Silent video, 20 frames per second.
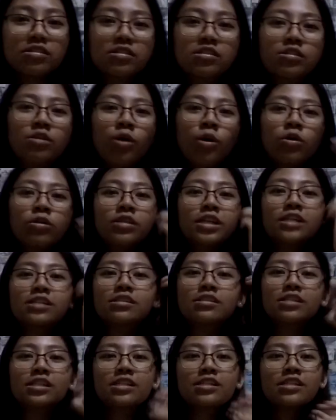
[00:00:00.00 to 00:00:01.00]
So let's
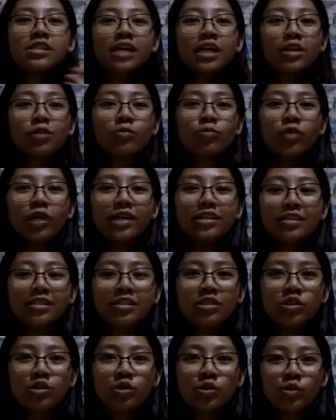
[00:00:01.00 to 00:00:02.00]
just get right
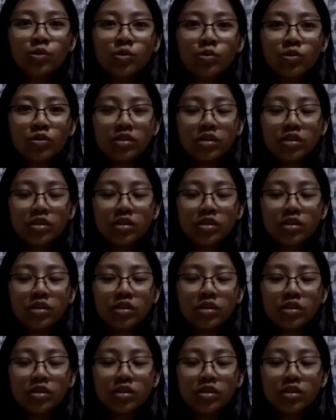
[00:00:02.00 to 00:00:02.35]
into